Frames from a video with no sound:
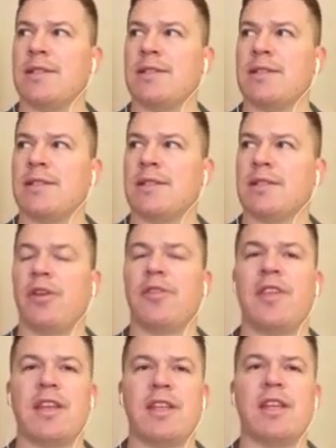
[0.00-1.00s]
and
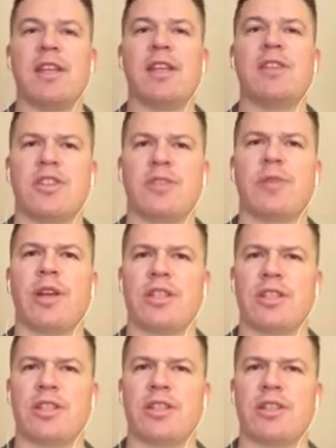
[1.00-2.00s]
start thinking
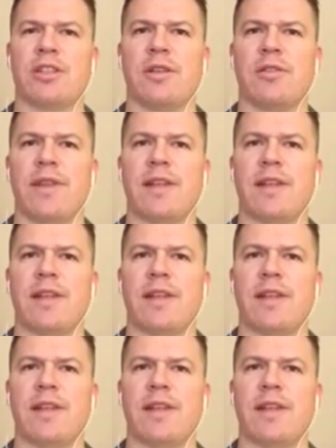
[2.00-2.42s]
intergenerationally.